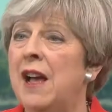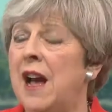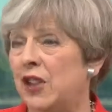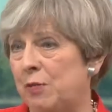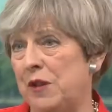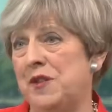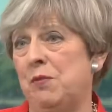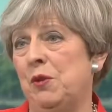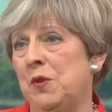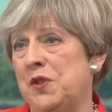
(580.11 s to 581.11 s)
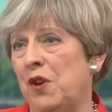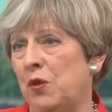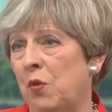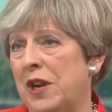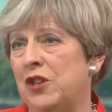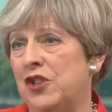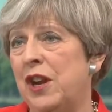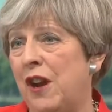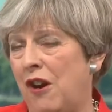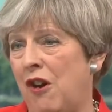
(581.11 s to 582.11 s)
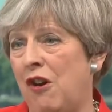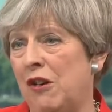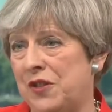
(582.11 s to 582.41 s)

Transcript: and the principles on which our